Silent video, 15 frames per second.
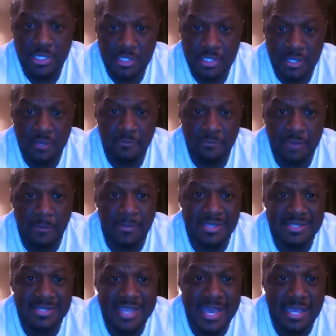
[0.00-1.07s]
And if you know
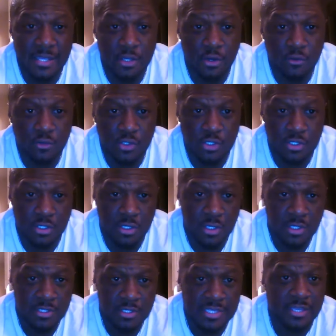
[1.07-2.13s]
anything about Massai
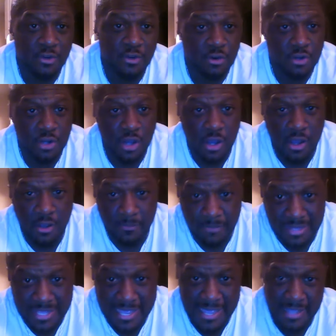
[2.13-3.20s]
culture, they
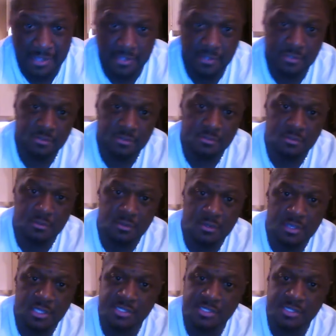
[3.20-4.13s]
call God black.